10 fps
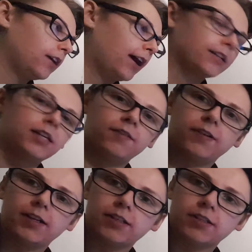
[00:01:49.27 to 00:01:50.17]

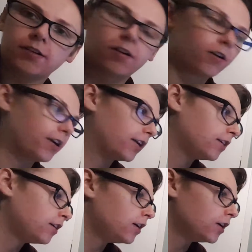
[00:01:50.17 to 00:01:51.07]
activities are
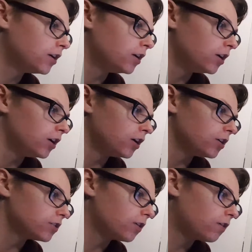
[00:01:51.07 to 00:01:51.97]
in.
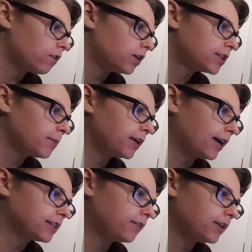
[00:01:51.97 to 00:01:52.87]
So some of the
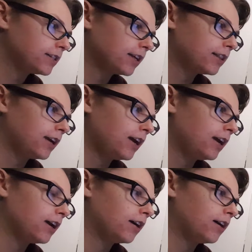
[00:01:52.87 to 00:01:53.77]
activities that
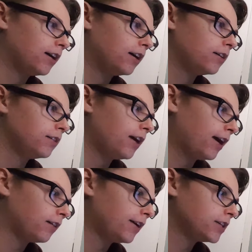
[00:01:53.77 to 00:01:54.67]
they
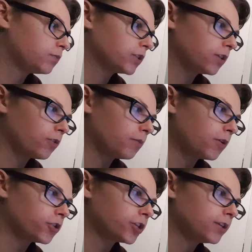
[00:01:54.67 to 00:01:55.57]
analyzed was
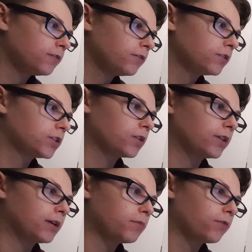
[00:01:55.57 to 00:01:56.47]
locomotion. So
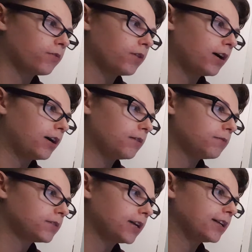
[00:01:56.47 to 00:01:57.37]
they
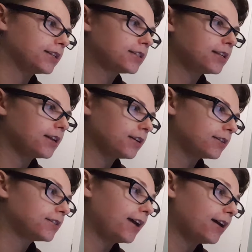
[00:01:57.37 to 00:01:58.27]
studied
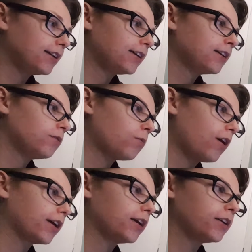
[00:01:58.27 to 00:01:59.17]
standing,
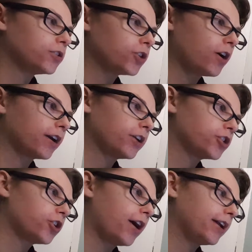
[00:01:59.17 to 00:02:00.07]
walking, jogging,
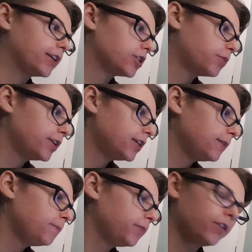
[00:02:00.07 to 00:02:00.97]
striding, and
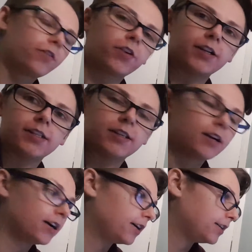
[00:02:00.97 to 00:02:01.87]
sprinting. For
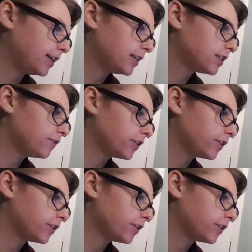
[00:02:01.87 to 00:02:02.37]
intensive